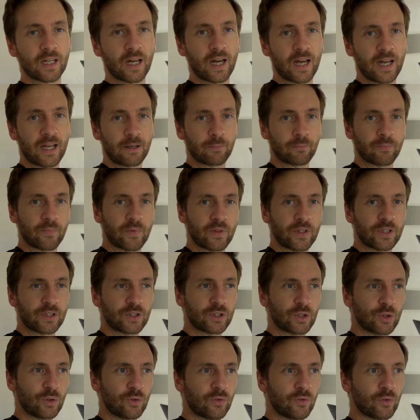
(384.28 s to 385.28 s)
the
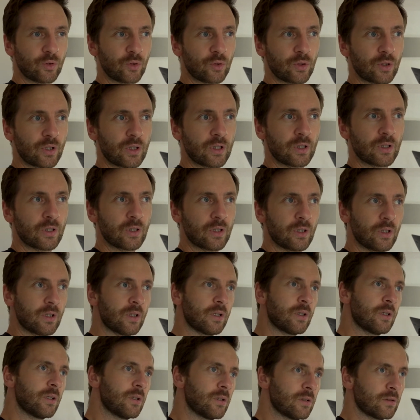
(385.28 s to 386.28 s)
2-foot
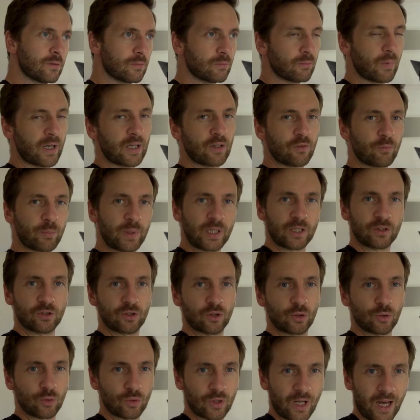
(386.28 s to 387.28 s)
might have been
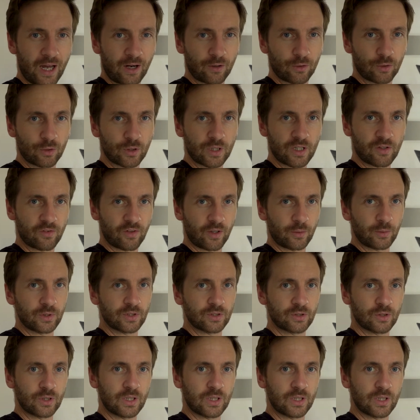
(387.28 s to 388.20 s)
too narrow if I was